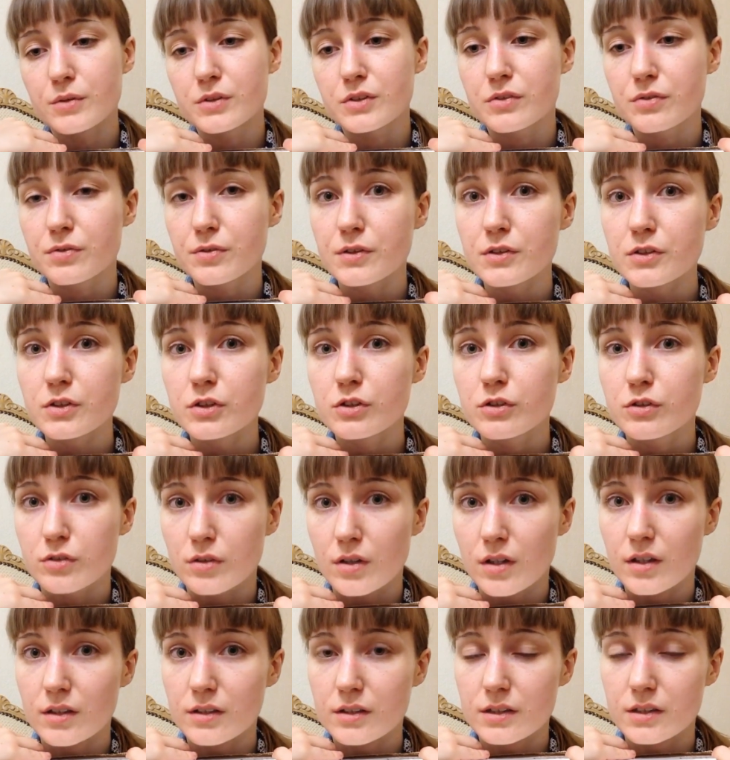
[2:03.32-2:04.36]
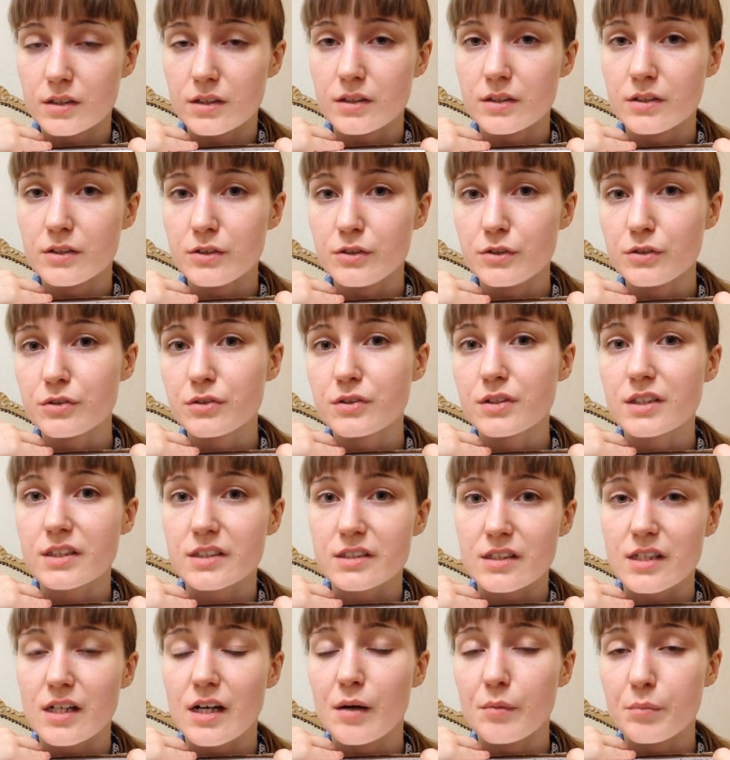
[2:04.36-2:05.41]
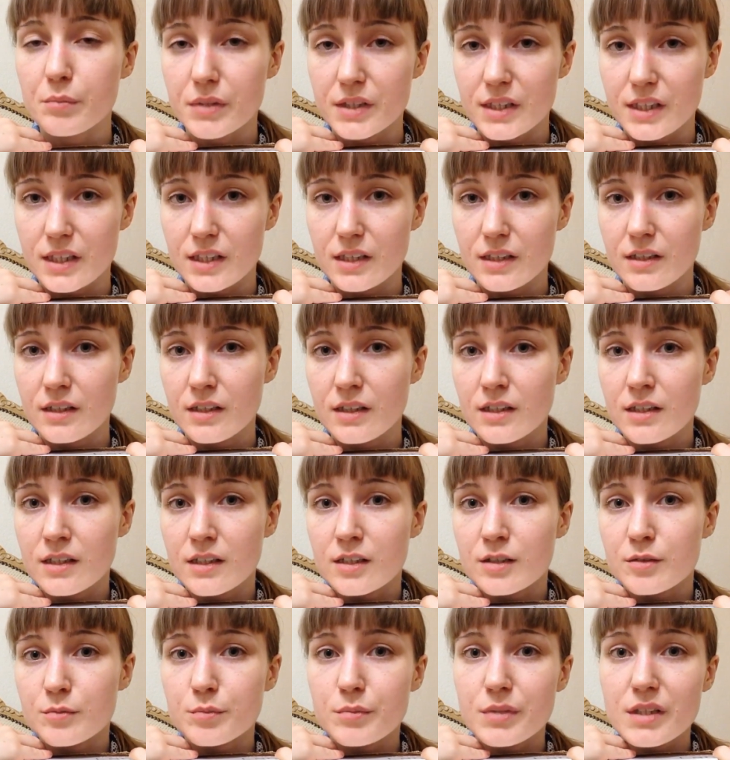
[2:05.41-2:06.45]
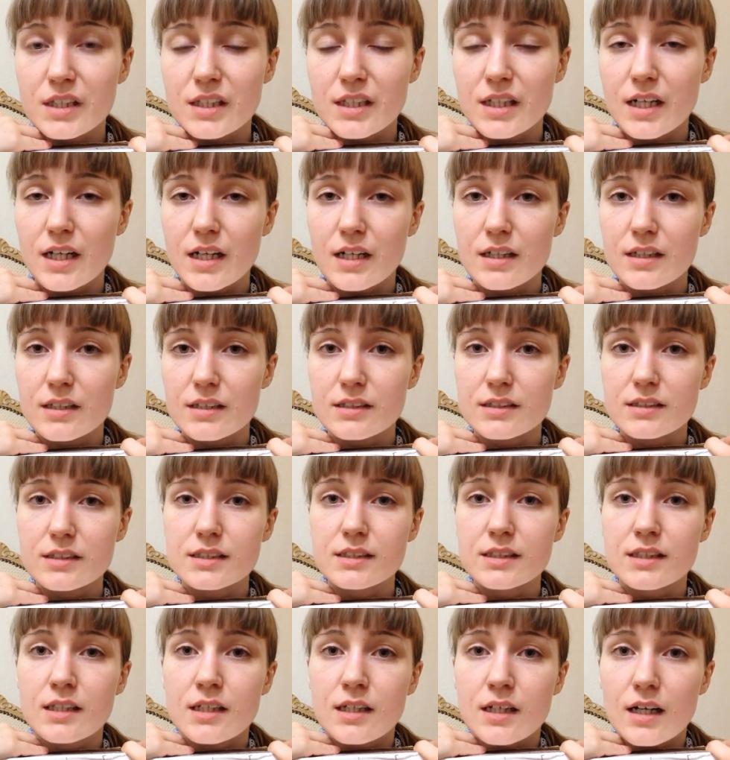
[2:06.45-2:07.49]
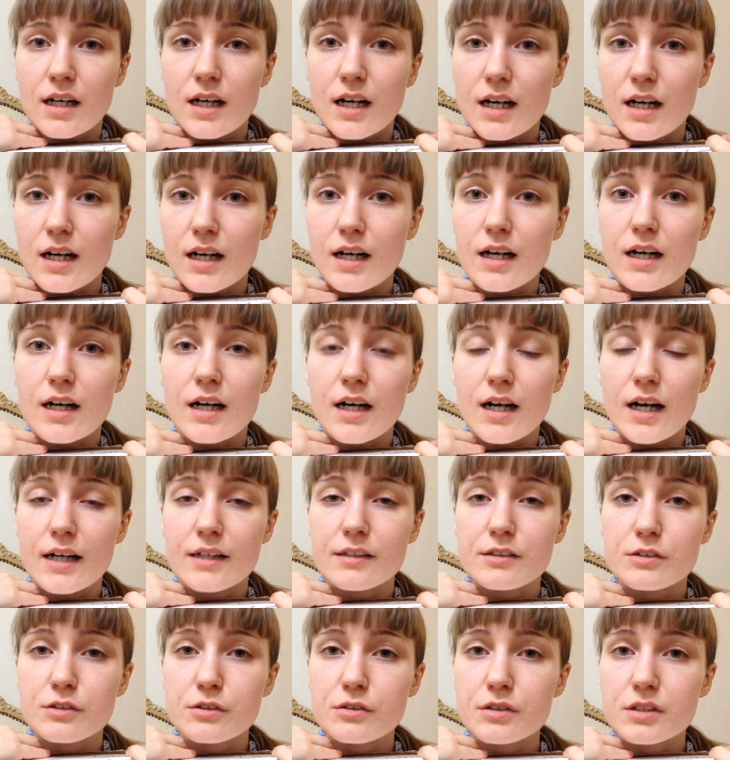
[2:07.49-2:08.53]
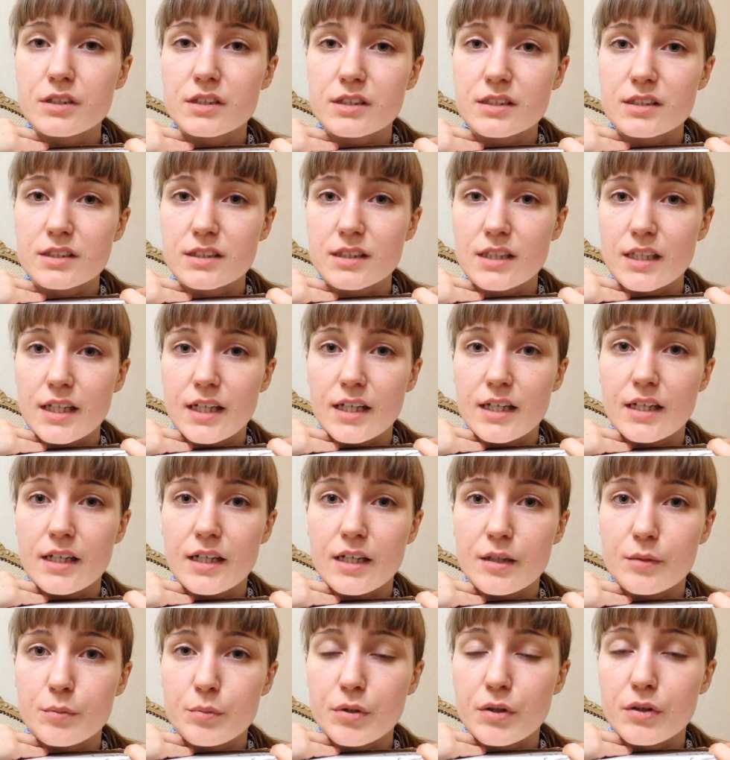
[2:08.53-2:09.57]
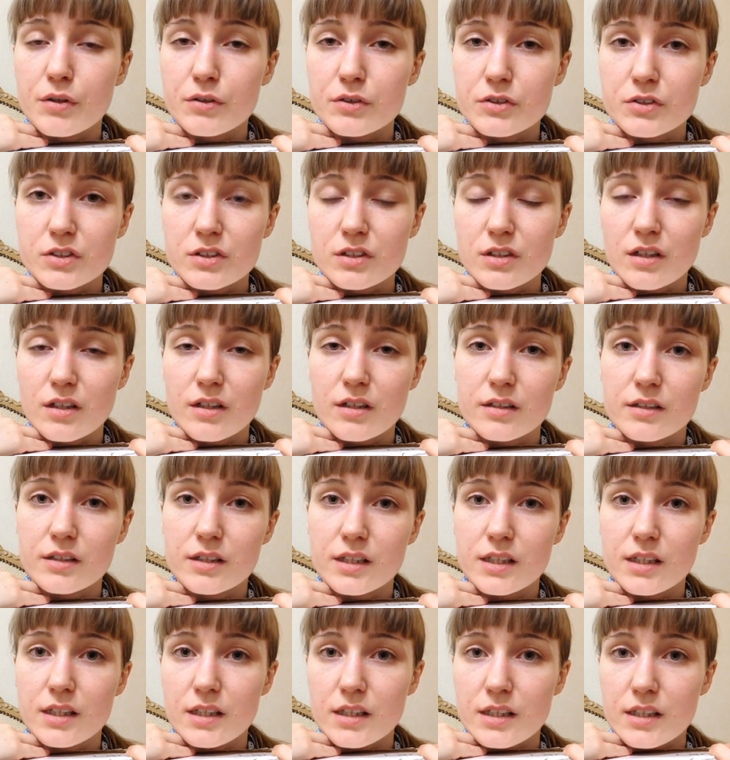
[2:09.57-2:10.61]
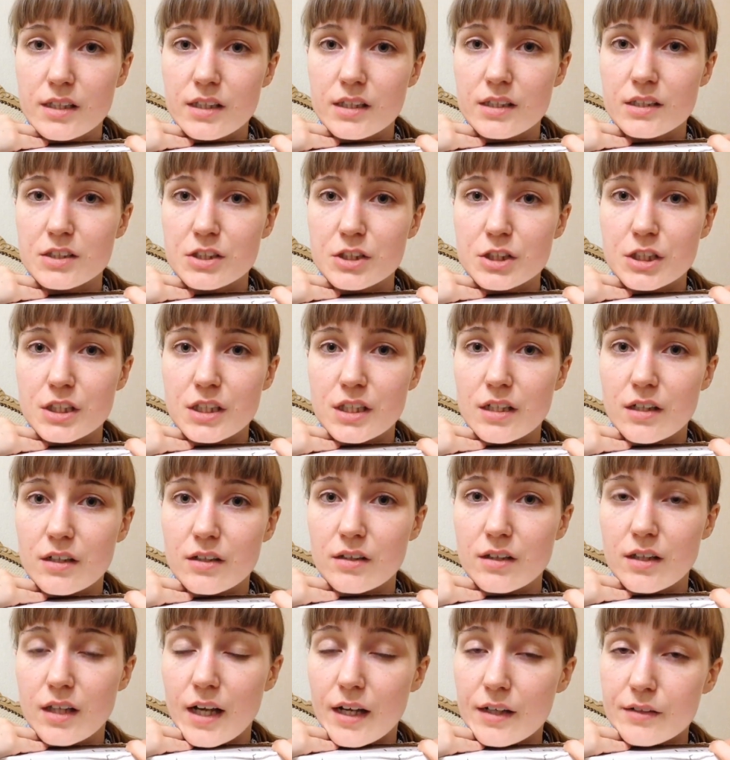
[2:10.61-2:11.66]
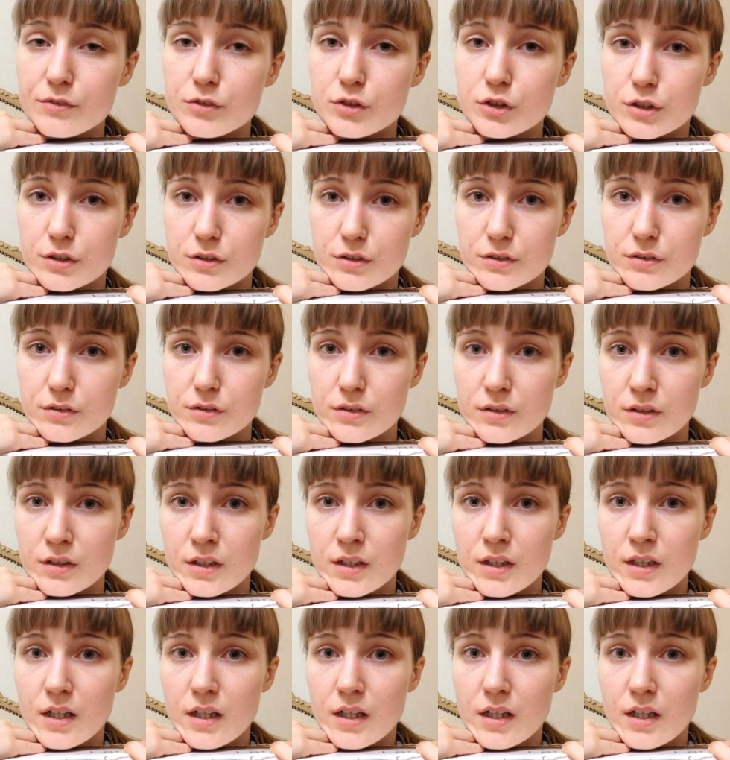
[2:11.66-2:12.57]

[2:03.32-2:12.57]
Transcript: was first drawn to this company because I noticed a post on the EGL Live Journal